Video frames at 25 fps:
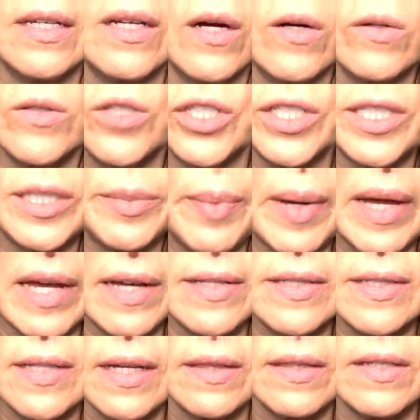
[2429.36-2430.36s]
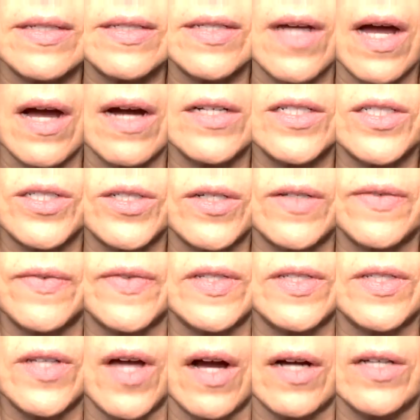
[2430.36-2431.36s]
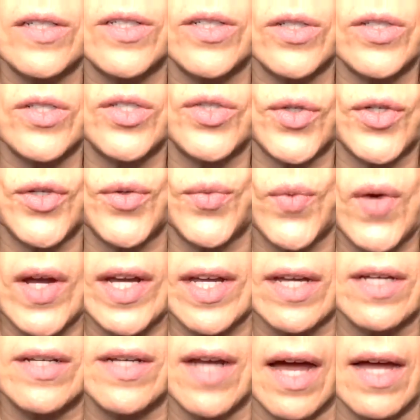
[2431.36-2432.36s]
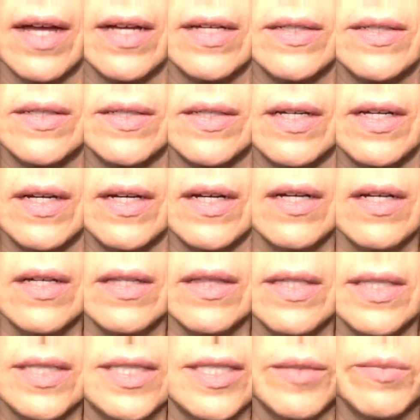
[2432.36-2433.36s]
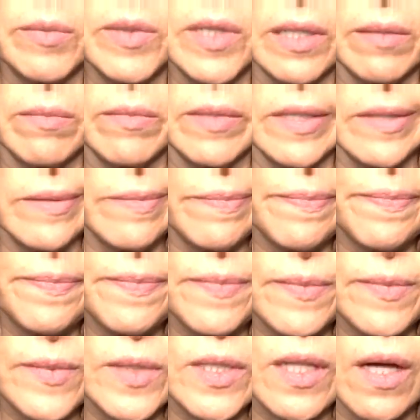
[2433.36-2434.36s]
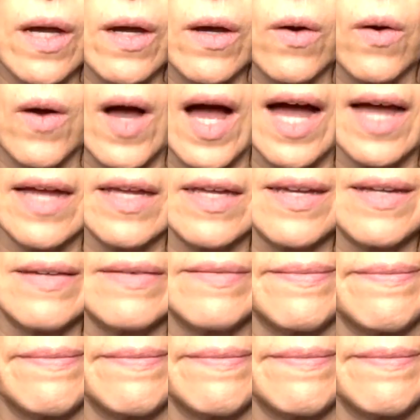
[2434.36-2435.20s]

know, just depends on the doctor if the doctor is going to recognize the symptoms. So I,